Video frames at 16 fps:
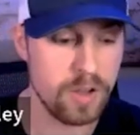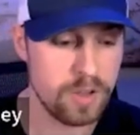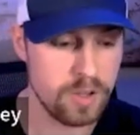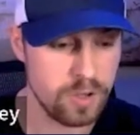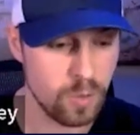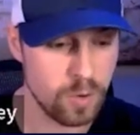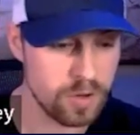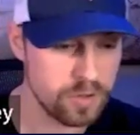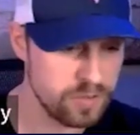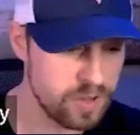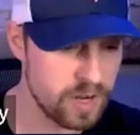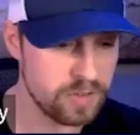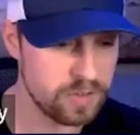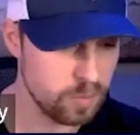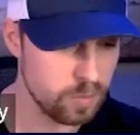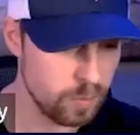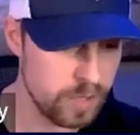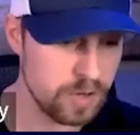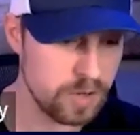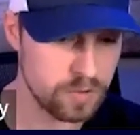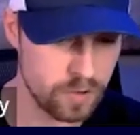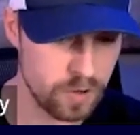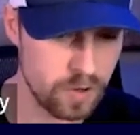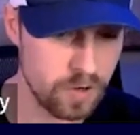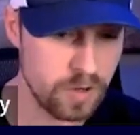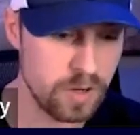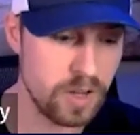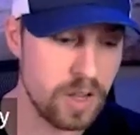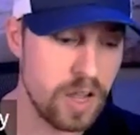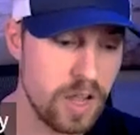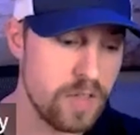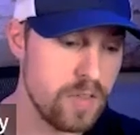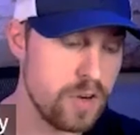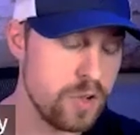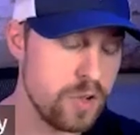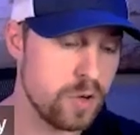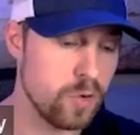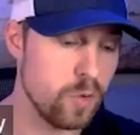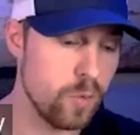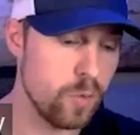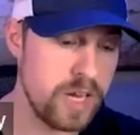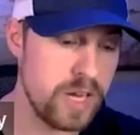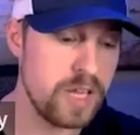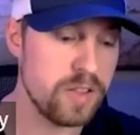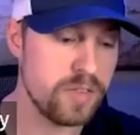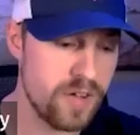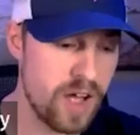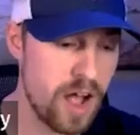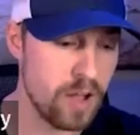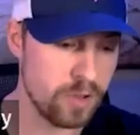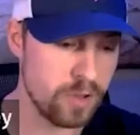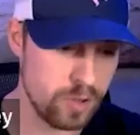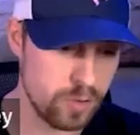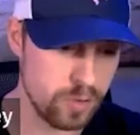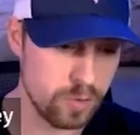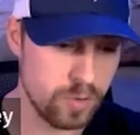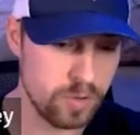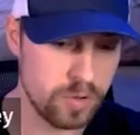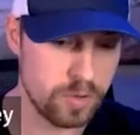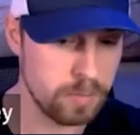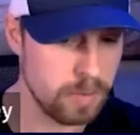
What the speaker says: you want to set it to read assert, and then you can read the value